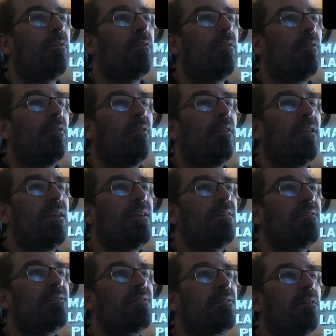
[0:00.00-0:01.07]

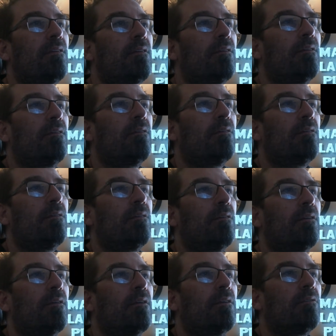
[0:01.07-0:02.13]
this
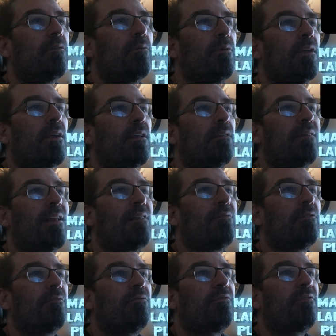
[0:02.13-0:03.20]
so we get kind of a
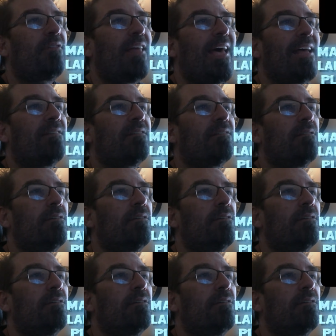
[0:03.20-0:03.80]
flat